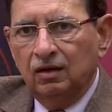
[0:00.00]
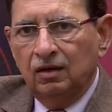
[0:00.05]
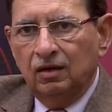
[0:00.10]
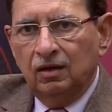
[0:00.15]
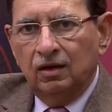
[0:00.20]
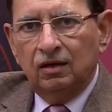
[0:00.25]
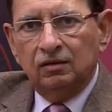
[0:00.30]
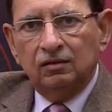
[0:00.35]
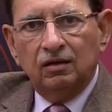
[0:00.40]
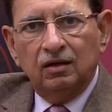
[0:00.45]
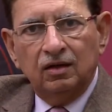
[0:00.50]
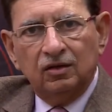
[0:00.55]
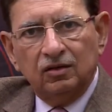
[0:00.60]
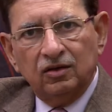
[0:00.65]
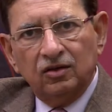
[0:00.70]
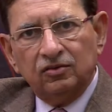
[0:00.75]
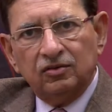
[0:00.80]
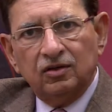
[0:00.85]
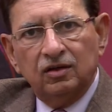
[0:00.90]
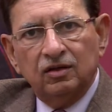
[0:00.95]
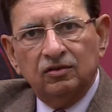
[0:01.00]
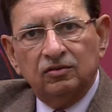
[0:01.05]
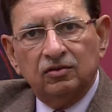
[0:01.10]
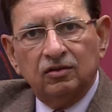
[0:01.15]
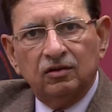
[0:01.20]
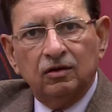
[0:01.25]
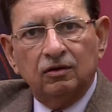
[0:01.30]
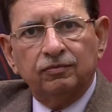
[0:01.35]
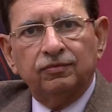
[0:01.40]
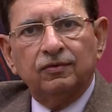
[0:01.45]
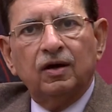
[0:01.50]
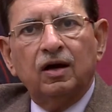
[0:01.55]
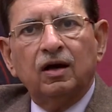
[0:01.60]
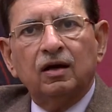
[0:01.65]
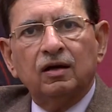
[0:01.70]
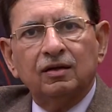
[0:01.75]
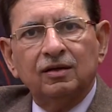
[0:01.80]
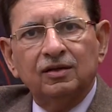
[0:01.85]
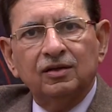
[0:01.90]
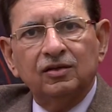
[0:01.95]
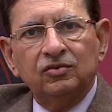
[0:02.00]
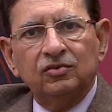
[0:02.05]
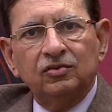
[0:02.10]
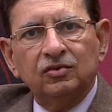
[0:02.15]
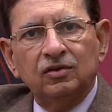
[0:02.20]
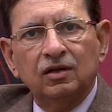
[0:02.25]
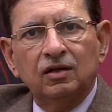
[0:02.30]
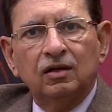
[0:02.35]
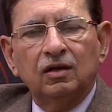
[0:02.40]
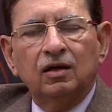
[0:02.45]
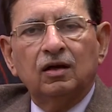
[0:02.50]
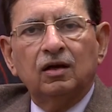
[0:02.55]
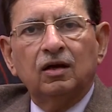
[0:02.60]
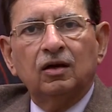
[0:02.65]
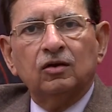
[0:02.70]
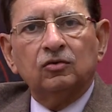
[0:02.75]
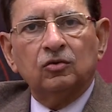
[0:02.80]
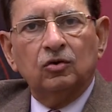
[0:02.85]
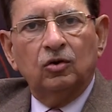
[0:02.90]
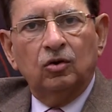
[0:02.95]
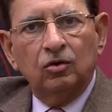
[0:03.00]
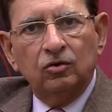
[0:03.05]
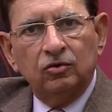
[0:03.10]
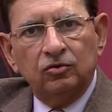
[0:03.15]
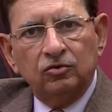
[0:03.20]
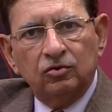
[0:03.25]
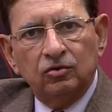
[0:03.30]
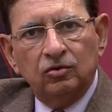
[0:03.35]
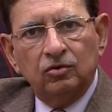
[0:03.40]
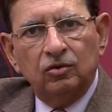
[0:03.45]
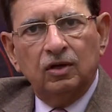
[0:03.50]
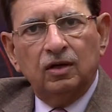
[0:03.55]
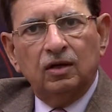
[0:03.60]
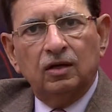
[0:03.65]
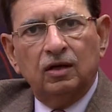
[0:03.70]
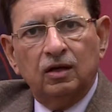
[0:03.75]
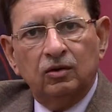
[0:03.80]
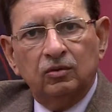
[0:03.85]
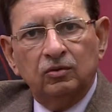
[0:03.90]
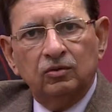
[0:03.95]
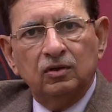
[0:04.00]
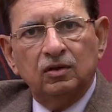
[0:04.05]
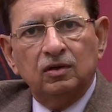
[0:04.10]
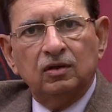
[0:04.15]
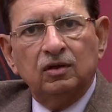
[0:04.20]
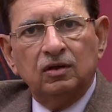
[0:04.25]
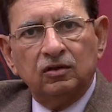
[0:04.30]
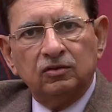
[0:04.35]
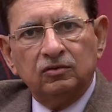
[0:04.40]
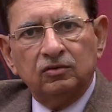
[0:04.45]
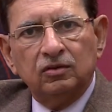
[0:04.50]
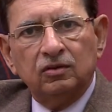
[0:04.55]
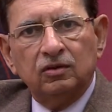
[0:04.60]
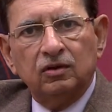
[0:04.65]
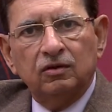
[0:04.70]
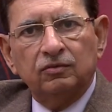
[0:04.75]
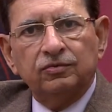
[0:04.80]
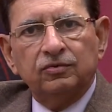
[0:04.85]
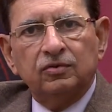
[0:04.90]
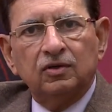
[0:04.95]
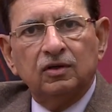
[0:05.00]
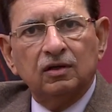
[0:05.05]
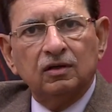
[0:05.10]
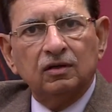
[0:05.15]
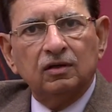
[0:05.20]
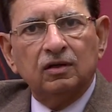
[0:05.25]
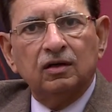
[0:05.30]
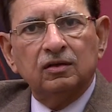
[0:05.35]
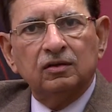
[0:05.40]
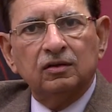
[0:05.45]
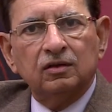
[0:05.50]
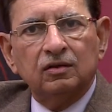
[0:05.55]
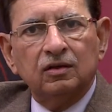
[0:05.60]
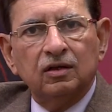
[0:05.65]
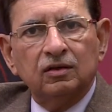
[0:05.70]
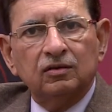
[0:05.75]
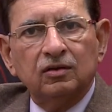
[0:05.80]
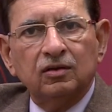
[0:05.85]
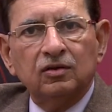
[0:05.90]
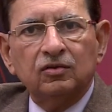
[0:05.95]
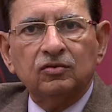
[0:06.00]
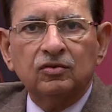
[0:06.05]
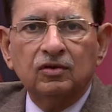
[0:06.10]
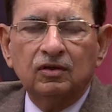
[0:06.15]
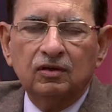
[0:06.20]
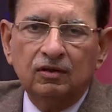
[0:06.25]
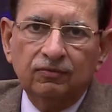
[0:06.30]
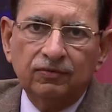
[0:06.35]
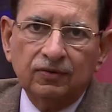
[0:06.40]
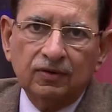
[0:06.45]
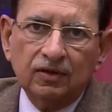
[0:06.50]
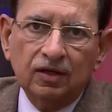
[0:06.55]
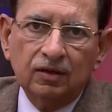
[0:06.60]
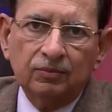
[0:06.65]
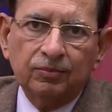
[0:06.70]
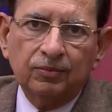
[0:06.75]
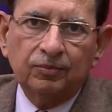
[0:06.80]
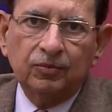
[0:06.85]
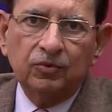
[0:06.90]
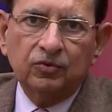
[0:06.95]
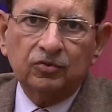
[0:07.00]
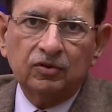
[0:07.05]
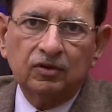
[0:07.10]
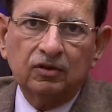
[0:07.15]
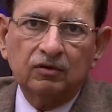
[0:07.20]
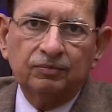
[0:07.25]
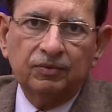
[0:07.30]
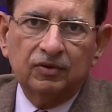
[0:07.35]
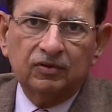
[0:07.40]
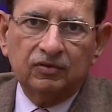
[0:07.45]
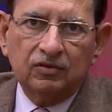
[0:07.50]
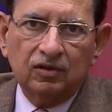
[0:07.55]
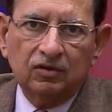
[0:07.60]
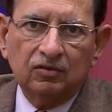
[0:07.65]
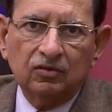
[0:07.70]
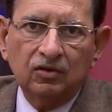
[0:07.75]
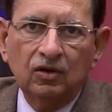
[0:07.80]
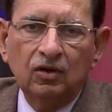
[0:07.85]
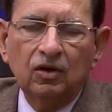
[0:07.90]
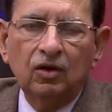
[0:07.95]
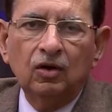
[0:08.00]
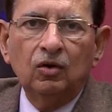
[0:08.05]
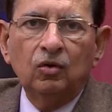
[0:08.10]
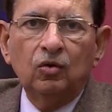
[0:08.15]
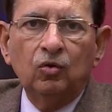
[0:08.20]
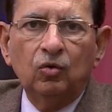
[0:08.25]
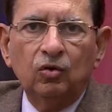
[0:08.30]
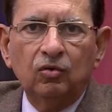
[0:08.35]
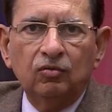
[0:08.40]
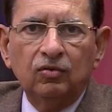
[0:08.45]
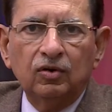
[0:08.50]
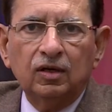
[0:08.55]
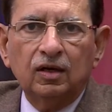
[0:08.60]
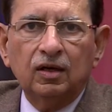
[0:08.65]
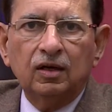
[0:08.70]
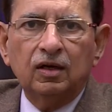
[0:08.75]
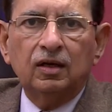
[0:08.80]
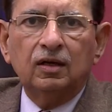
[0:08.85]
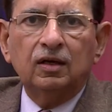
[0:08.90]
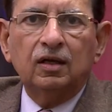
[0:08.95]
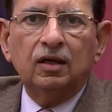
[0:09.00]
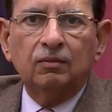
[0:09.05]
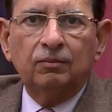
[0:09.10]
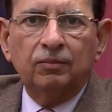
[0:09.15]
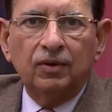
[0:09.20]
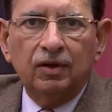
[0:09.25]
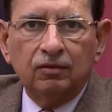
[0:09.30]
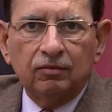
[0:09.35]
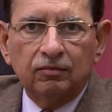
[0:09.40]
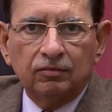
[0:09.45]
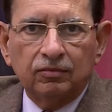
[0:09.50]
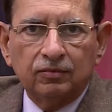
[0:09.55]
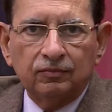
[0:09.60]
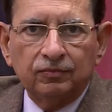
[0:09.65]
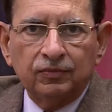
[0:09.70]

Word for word: And the latest addition of ARNIs has also allowed reduction of sudden cardiac deaths in a significant proportion of patients over and above